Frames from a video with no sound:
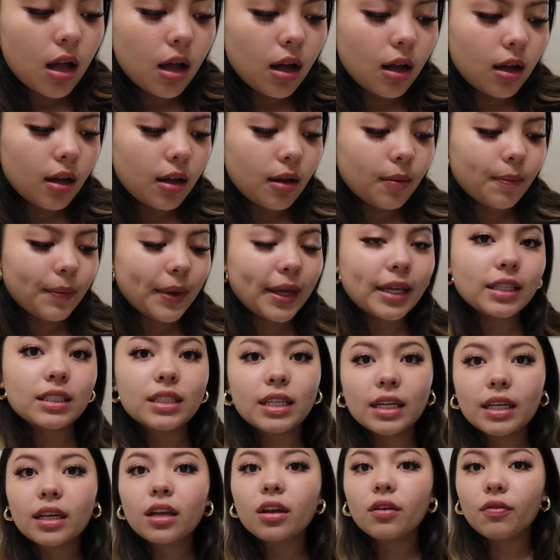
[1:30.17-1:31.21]
um it
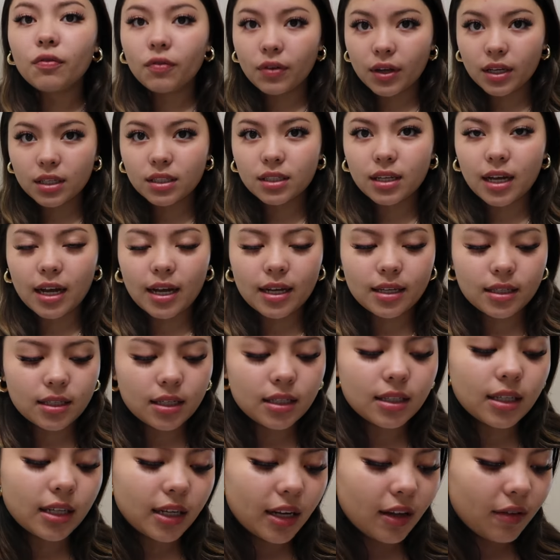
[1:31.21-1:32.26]
did get fixed guys
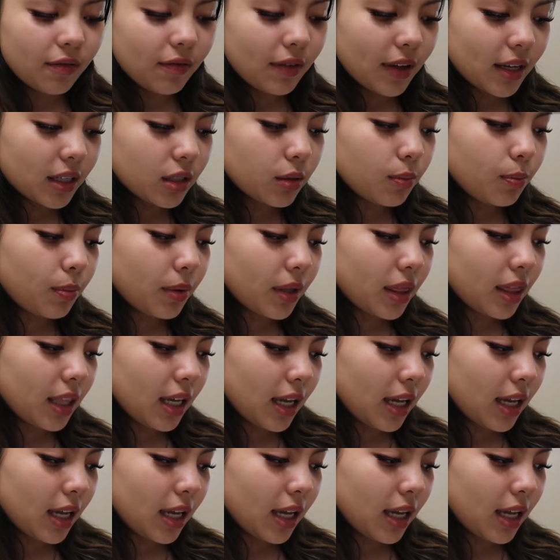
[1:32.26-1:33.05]
it did get fixed but